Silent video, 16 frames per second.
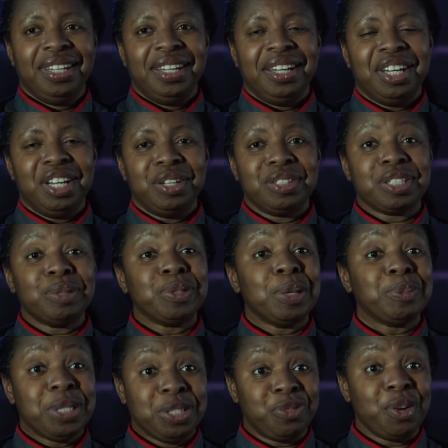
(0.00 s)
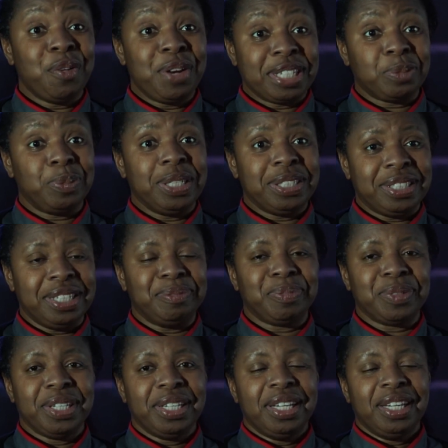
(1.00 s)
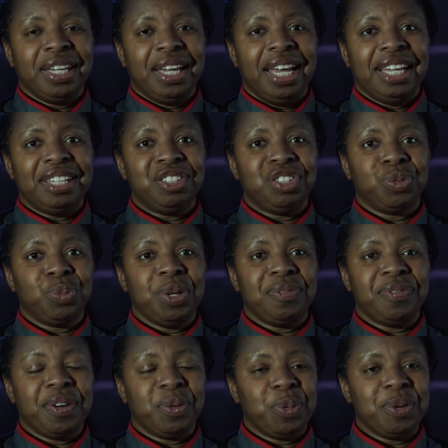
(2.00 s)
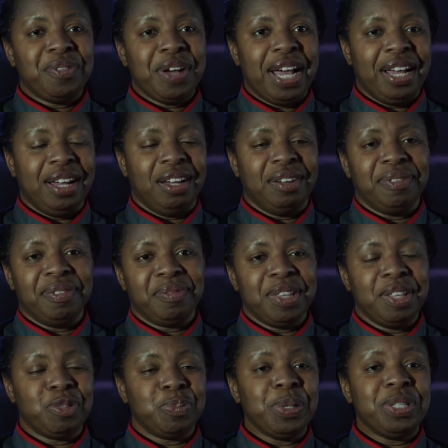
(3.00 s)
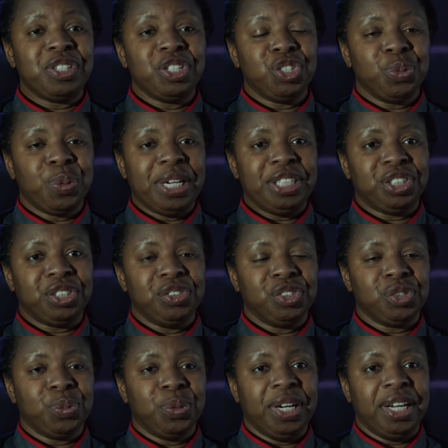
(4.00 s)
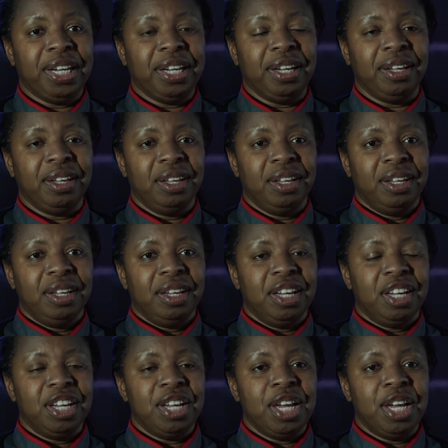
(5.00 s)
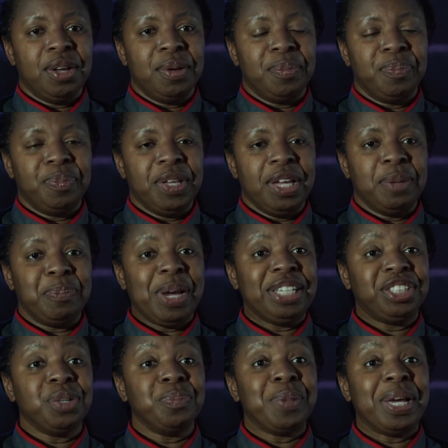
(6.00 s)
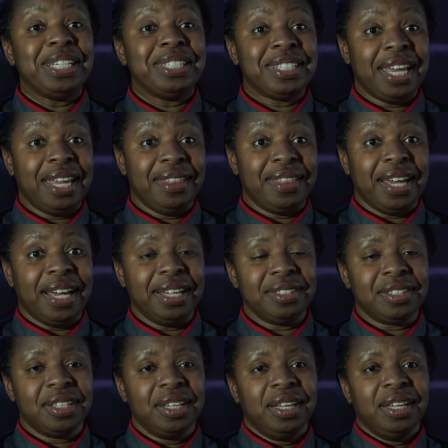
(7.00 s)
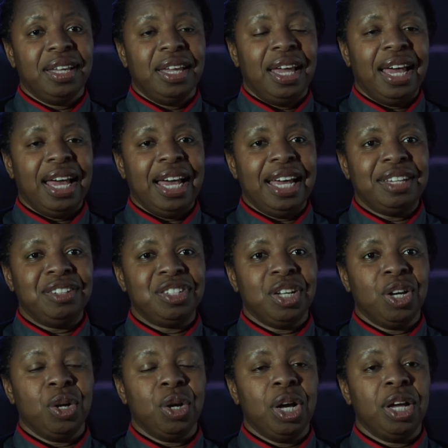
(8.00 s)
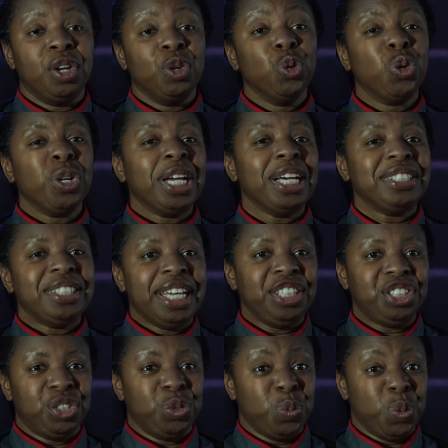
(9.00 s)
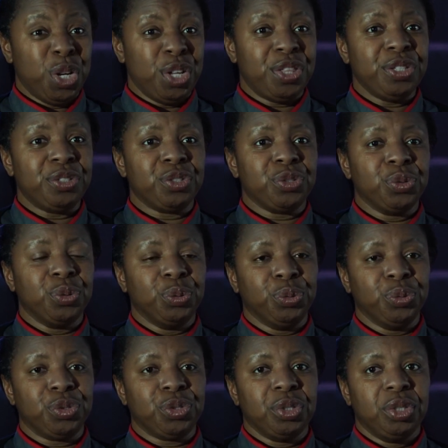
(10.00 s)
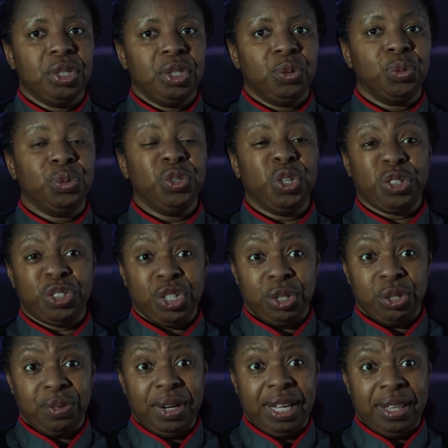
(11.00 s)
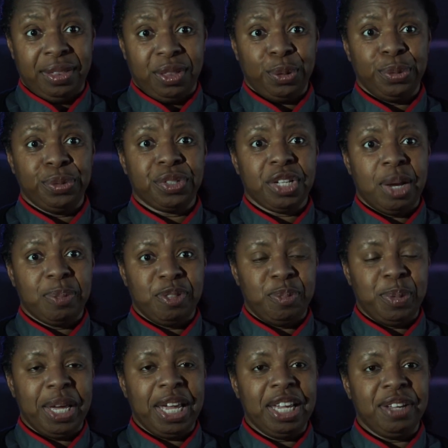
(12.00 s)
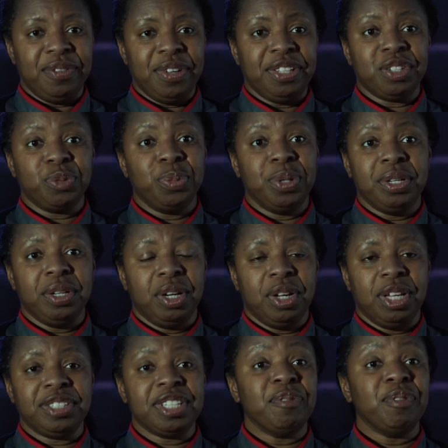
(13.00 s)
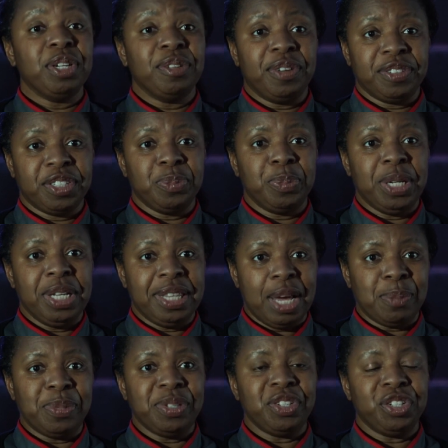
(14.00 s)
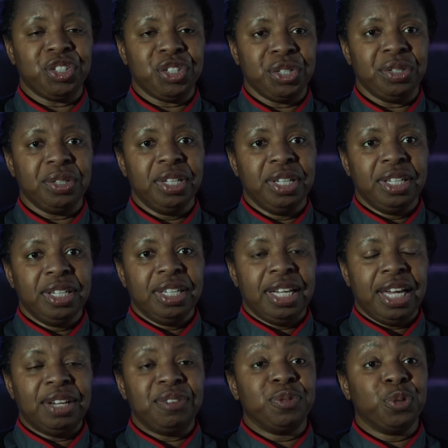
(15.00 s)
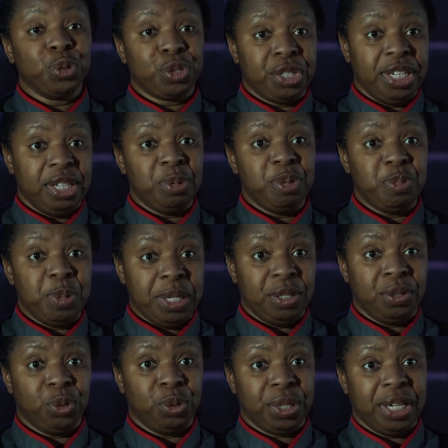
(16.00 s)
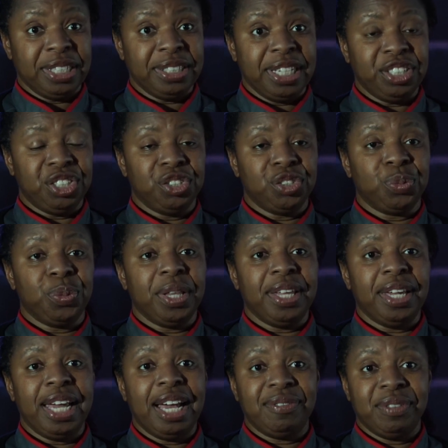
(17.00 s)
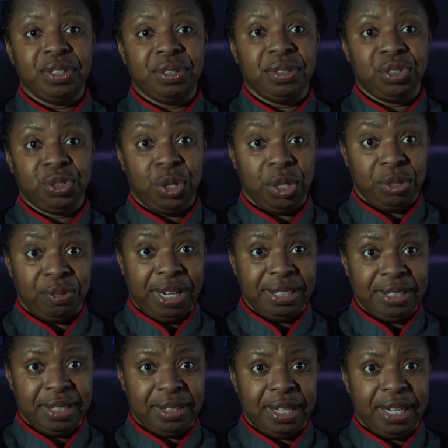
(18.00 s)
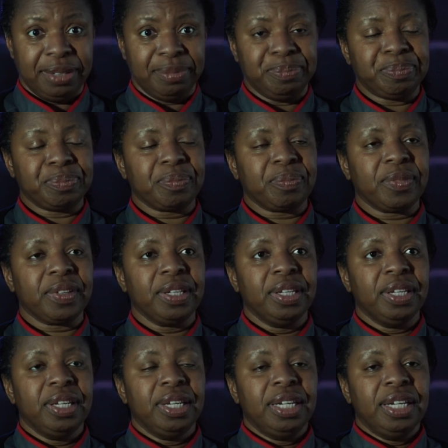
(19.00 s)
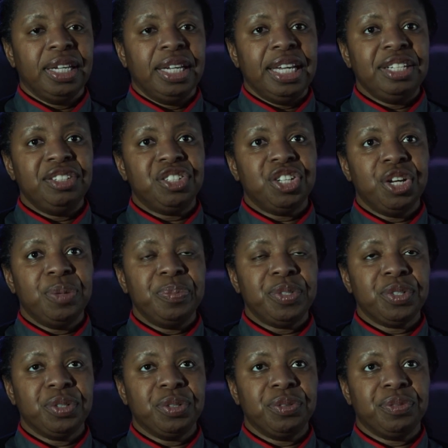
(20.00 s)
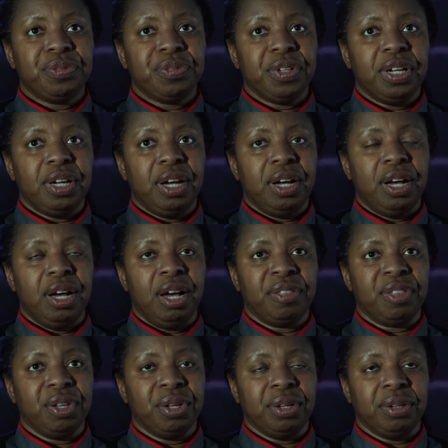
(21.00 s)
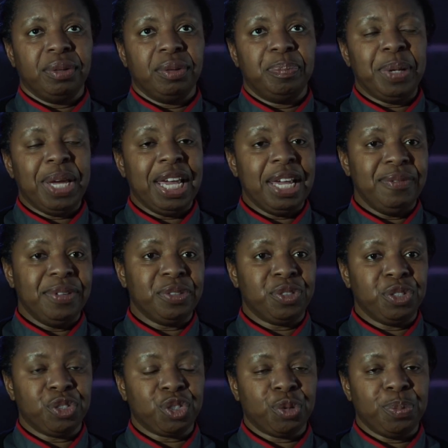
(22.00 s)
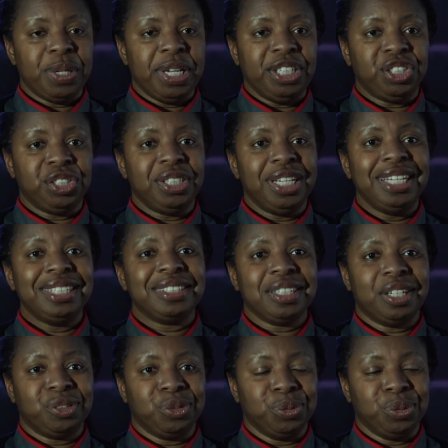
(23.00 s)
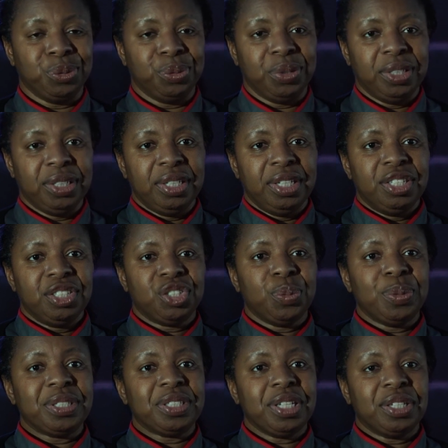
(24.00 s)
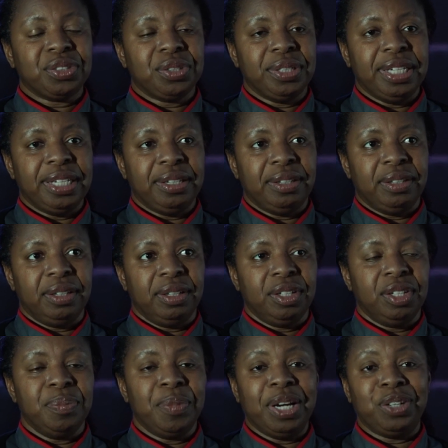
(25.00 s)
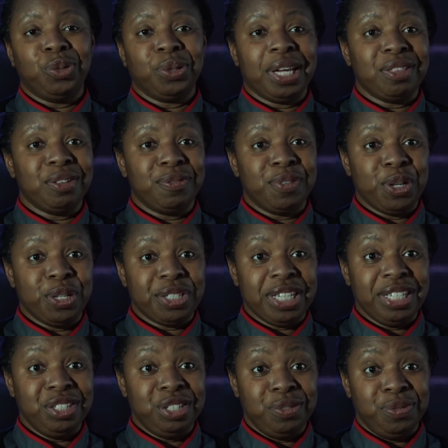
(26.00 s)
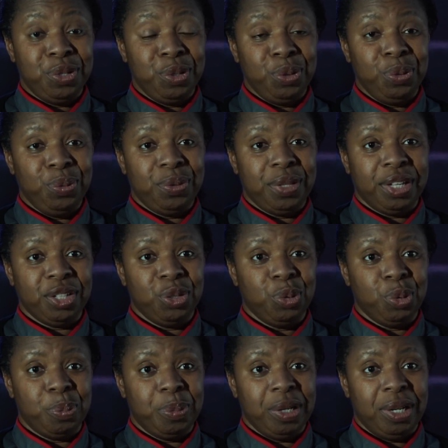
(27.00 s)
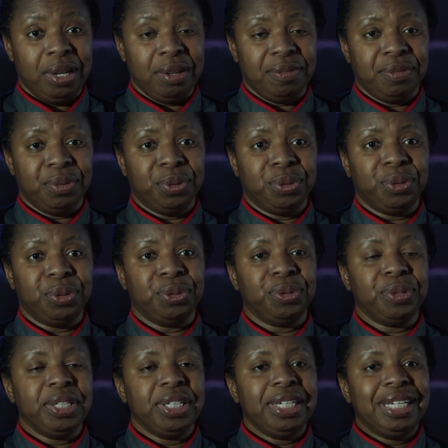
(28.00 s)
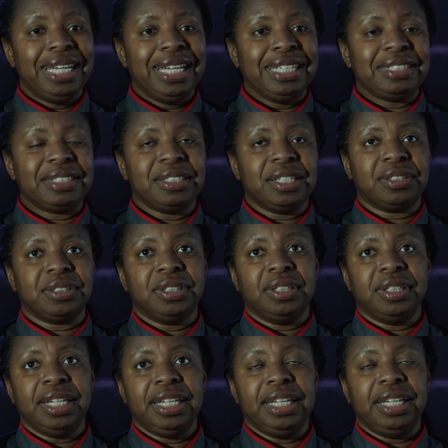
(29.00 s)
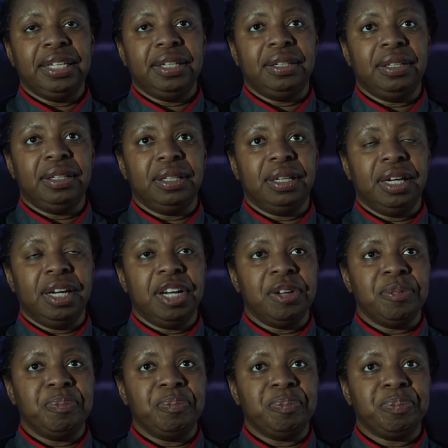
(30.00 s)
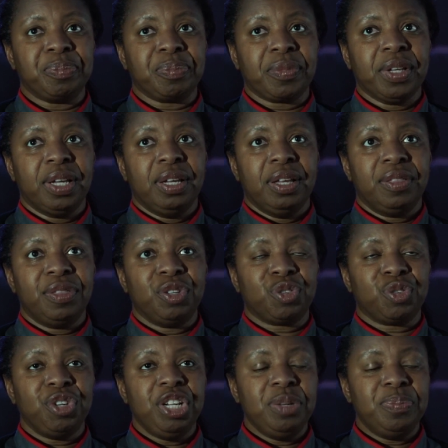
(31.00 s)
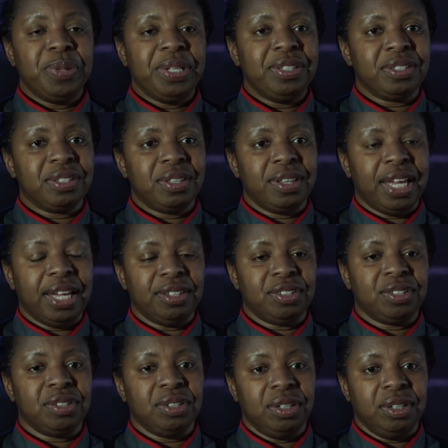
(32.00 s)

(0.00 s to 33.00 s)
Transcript: Uh, sometimes it's very explicit. And we've we've had there's been situations where uh, a patient may say that, and a, an organisation worth its salt will not tolerate those type of behaviours. And we uh, several of us have been in that position, and fortunately we've been in organisations where they haven't tolerated that. In terms of other behaviours of discrimination, it's subtle. So it's subtle in you might not get the first interview that you apply for. It's subtle in um, the treatments that.